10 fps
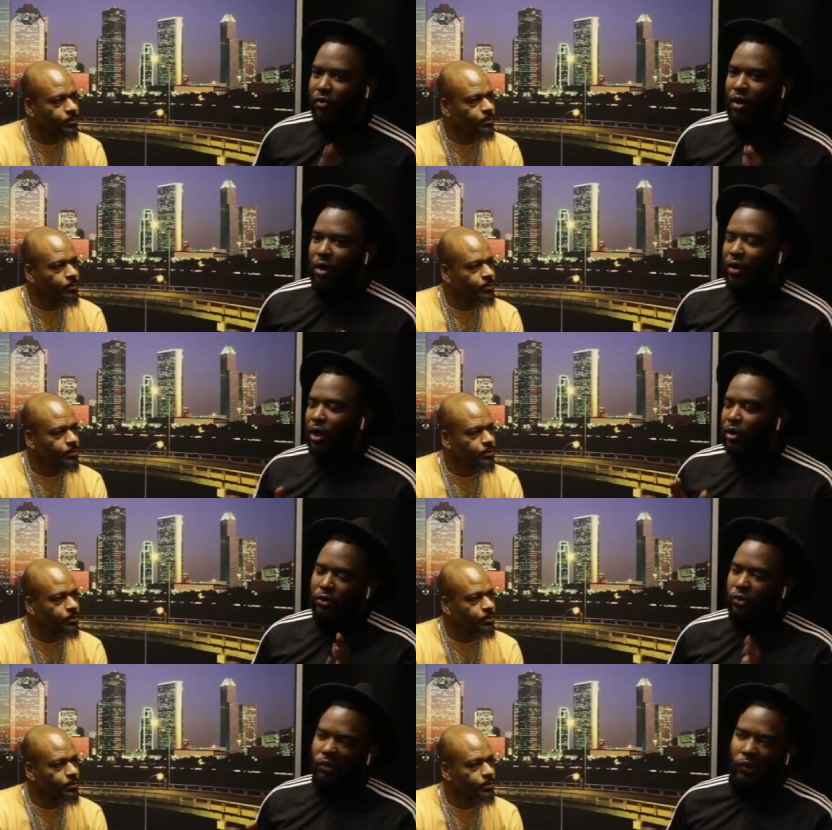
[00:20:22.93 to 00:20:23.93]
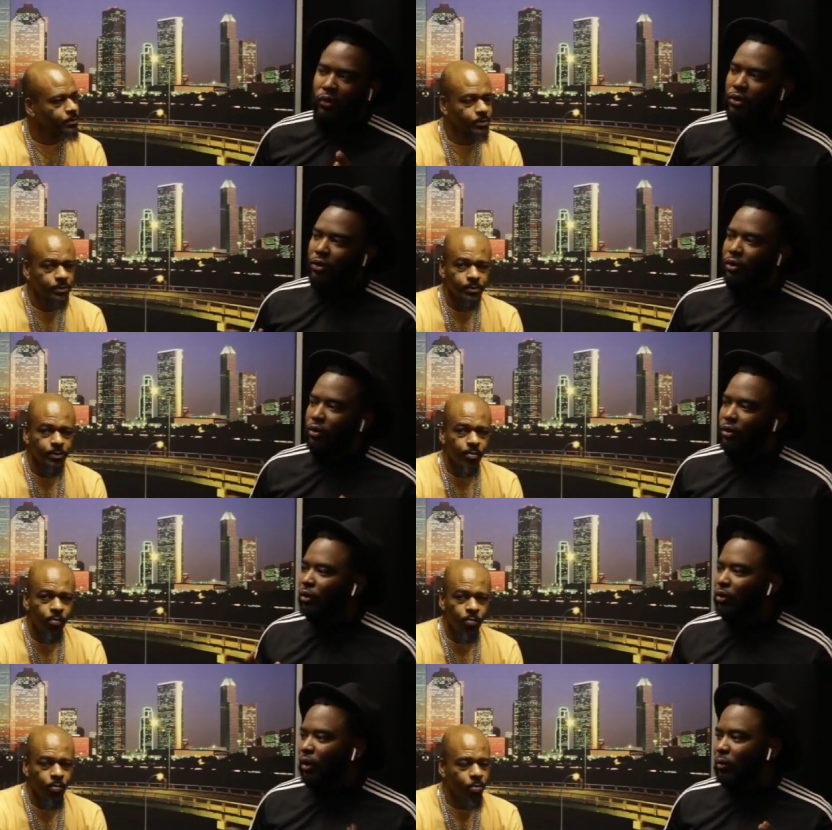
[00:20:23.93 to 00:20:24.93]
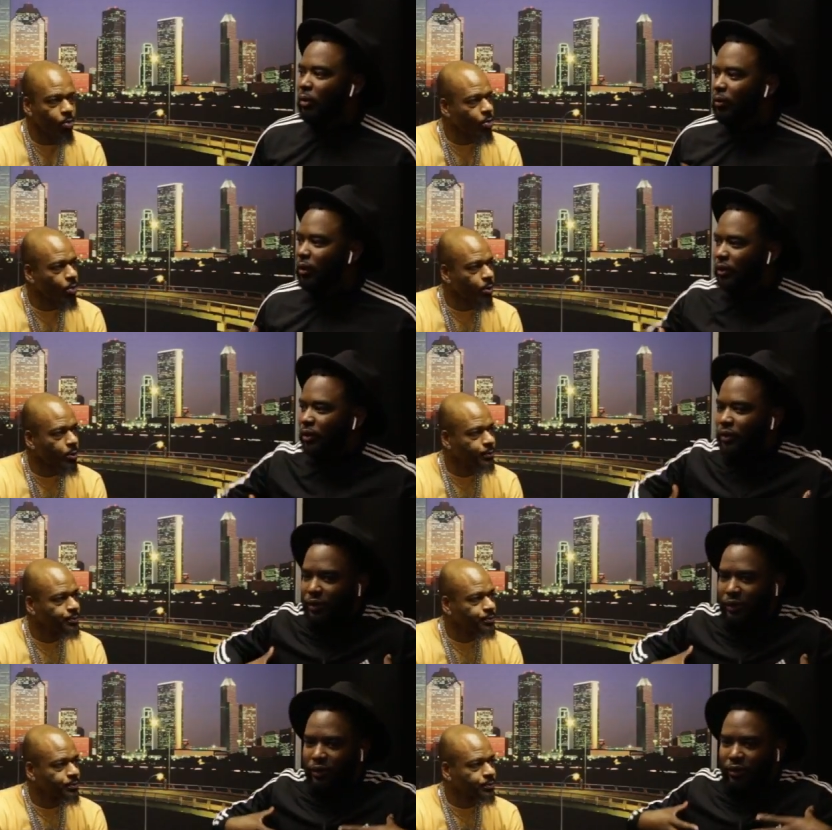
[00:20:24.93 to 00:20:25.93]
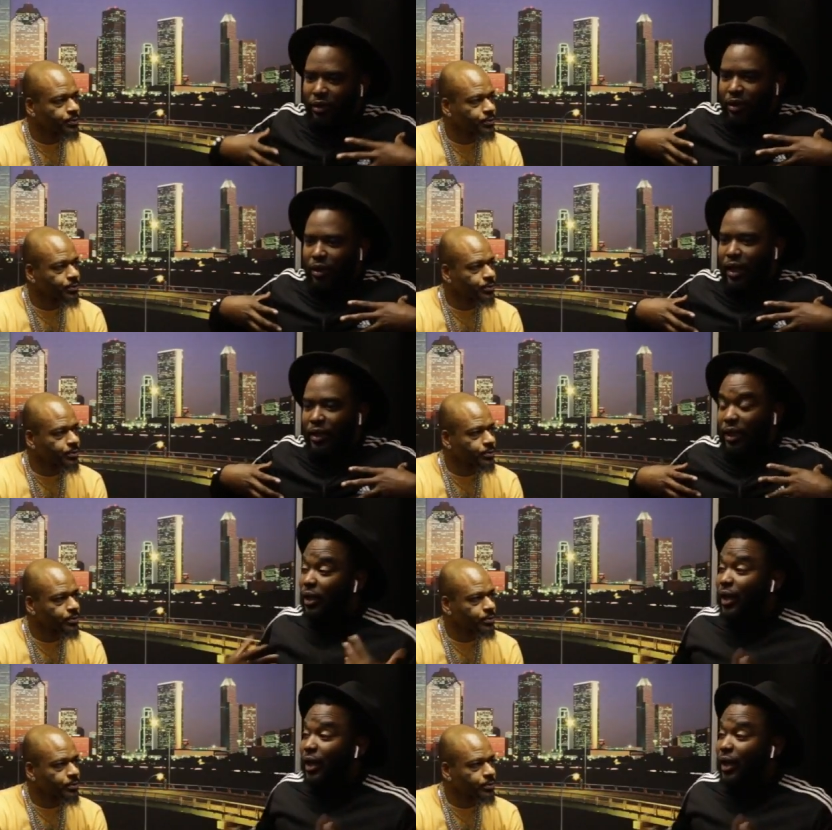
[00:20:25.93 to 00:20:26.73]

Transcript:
Speaker 1: crowd, I didn't do so good. You know what I mean? Because it's like they